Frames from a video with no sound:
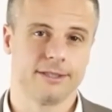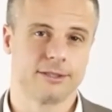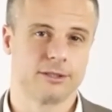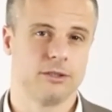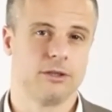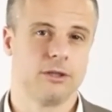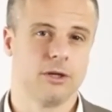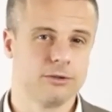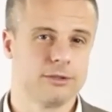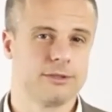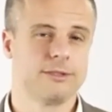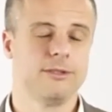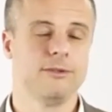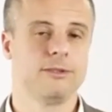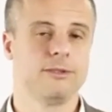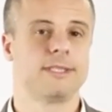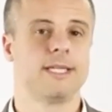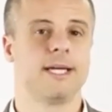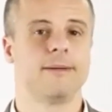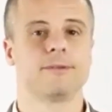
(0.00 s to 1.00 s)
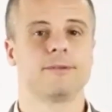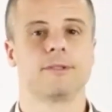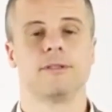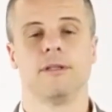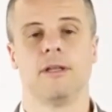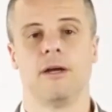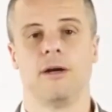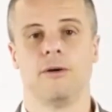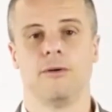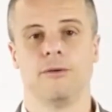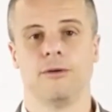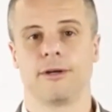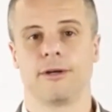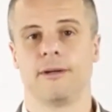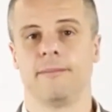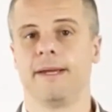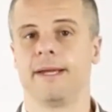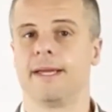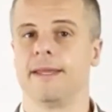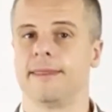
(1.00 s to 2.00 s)
So those 2 steps alone are going
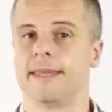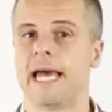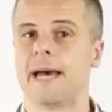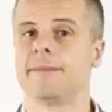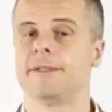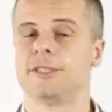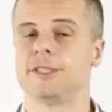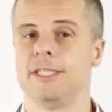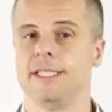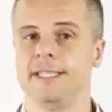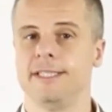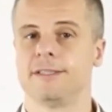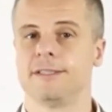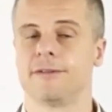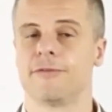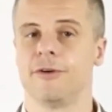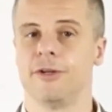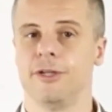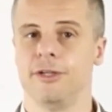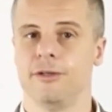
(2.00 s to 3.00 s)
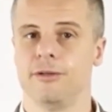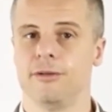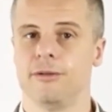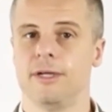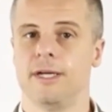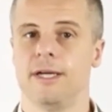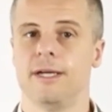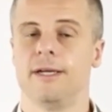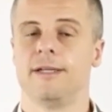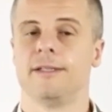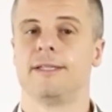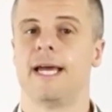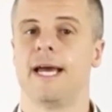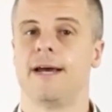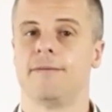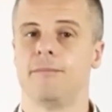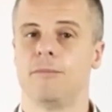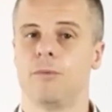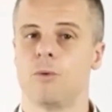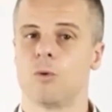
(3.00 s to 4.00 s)
to make it that much easier for you to
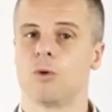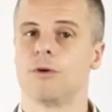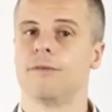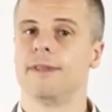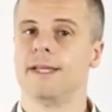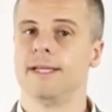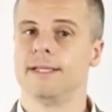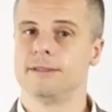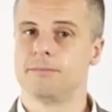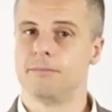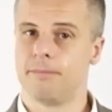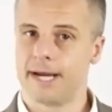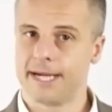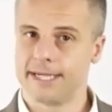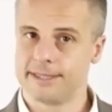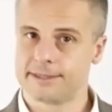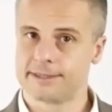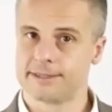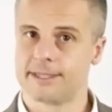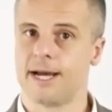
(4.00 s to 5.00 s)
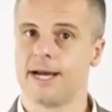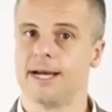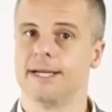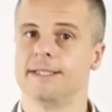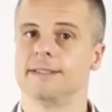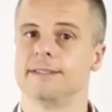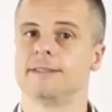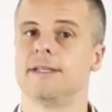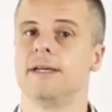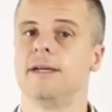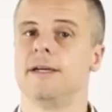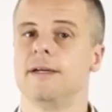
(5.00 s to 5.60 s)
have more of these bite-sized